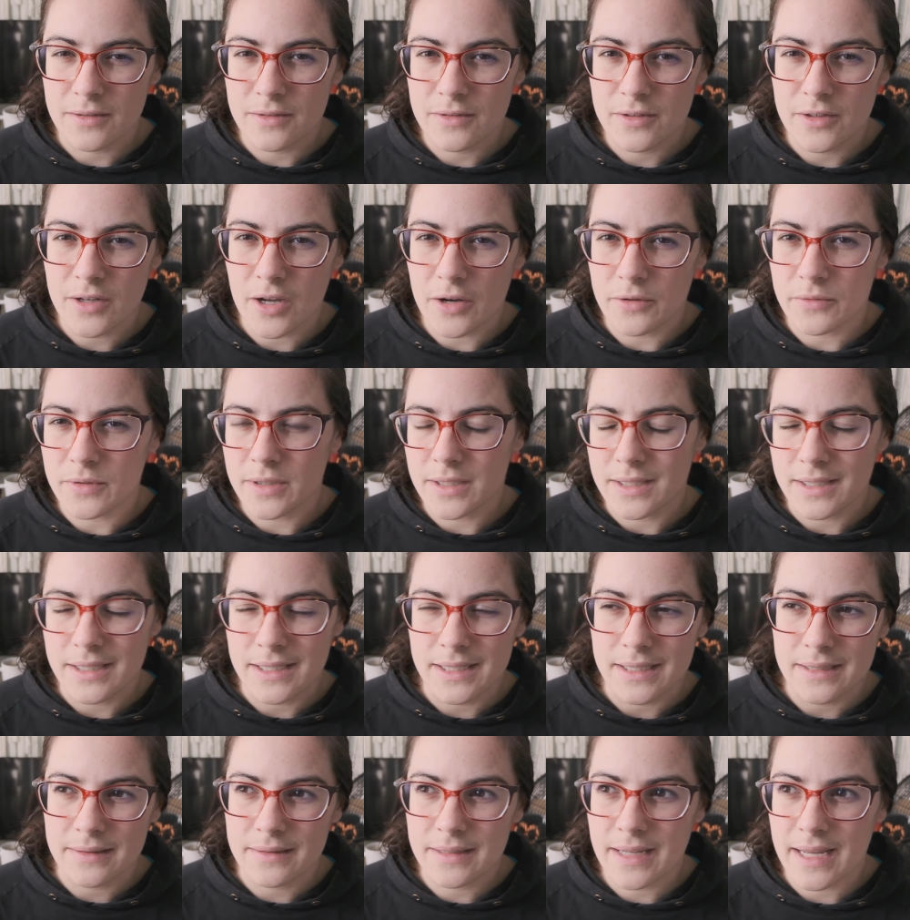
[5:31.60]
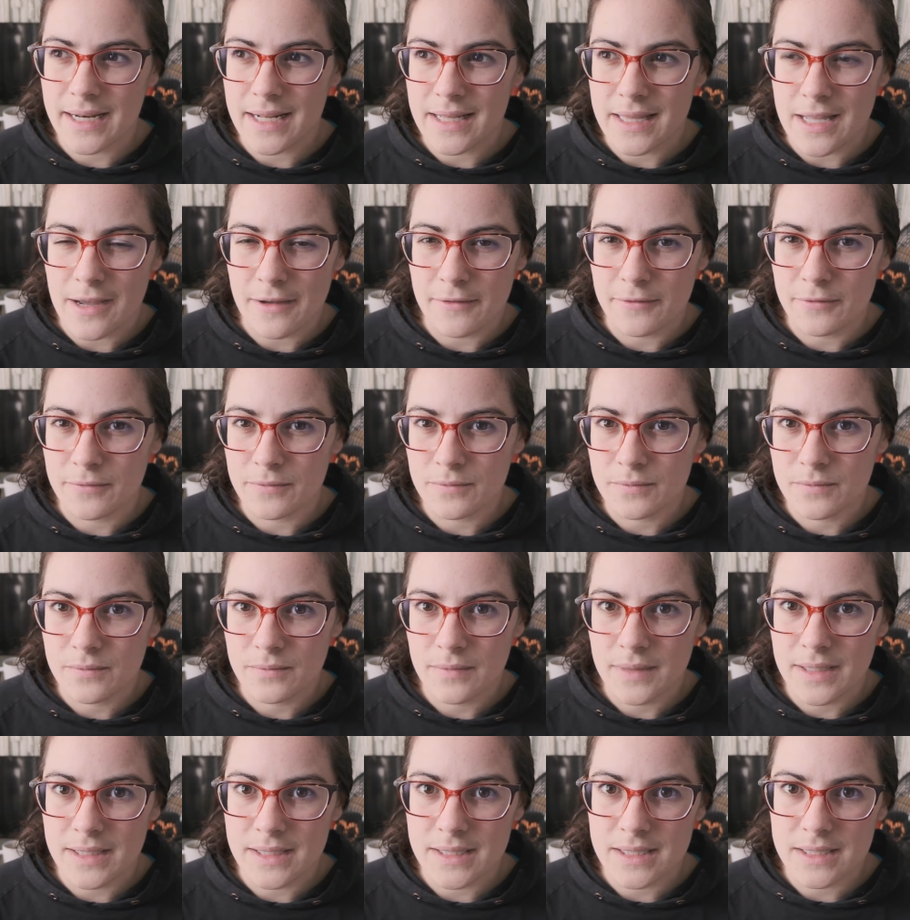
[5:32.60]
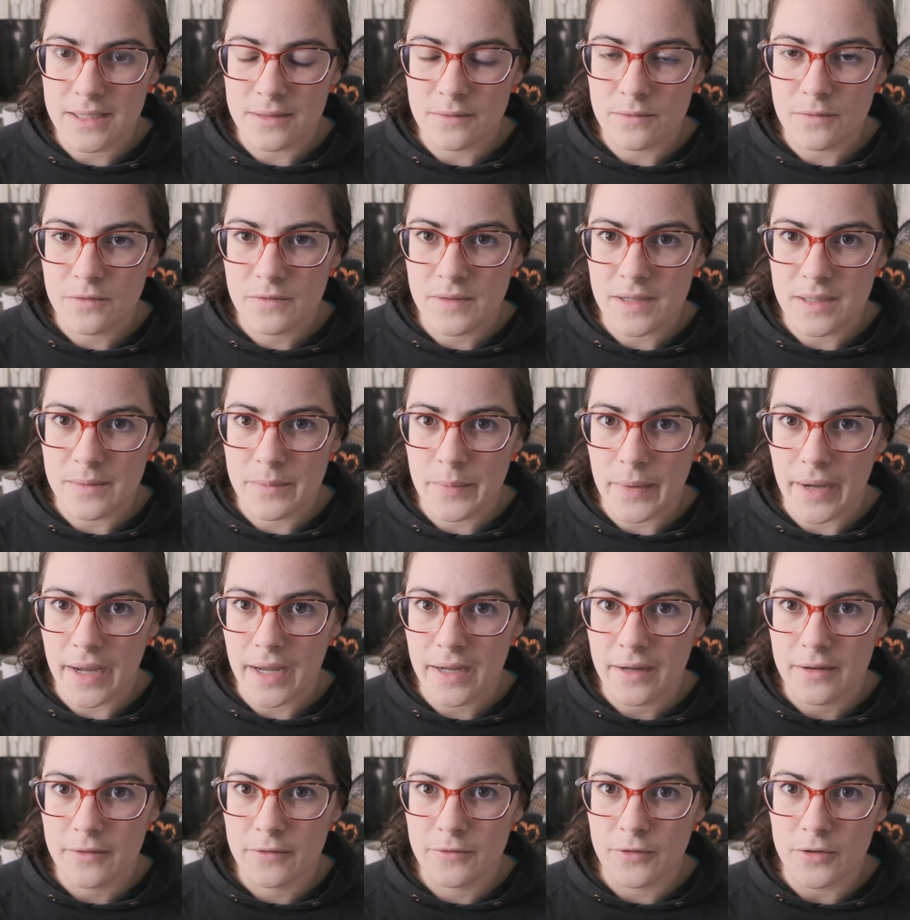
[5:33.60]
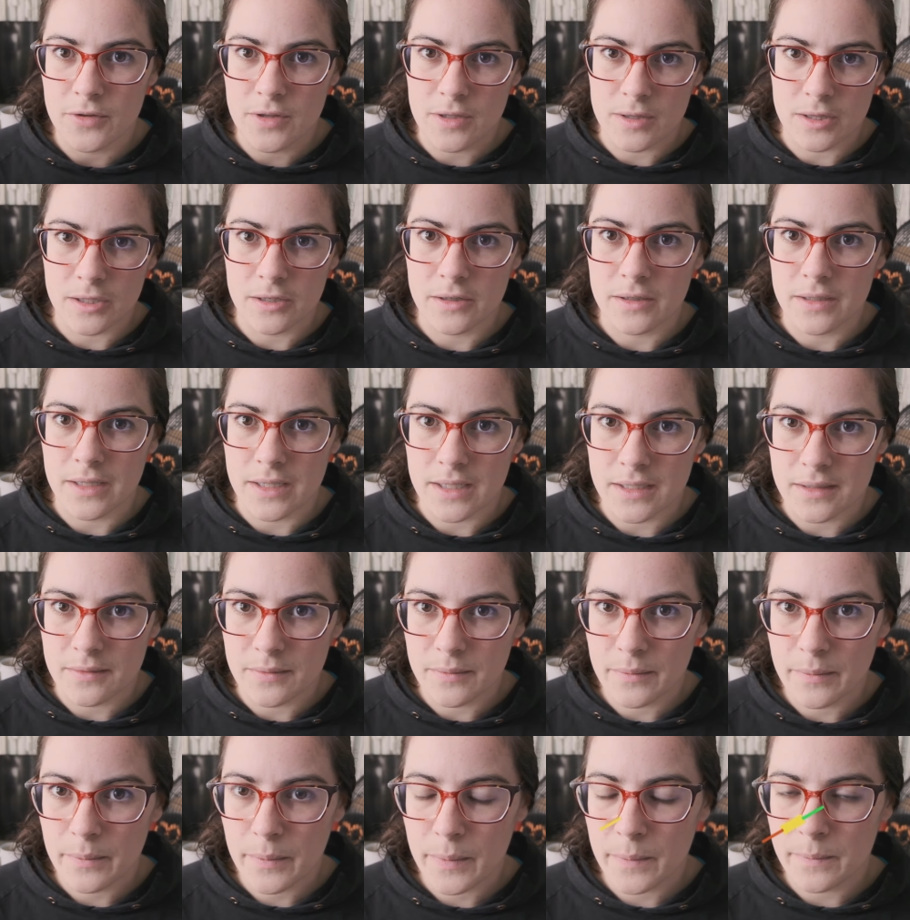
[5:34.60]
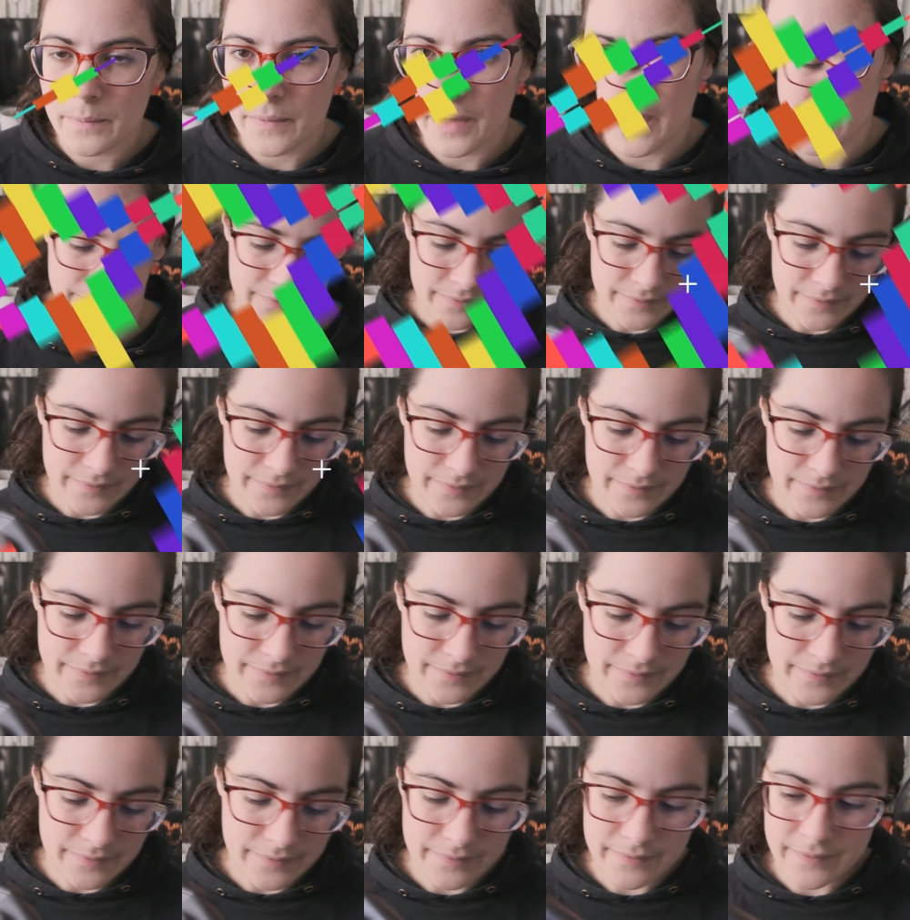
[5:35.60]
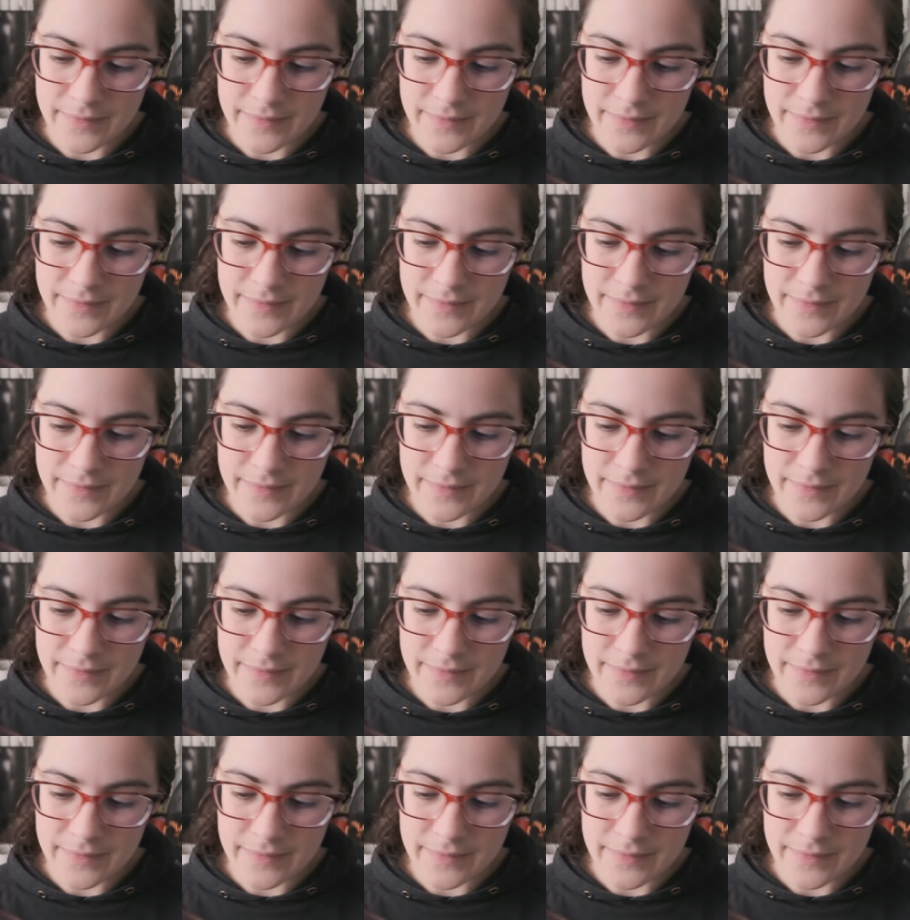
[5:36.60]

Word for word: not really getting that instant feedback for the learning uh, purposes.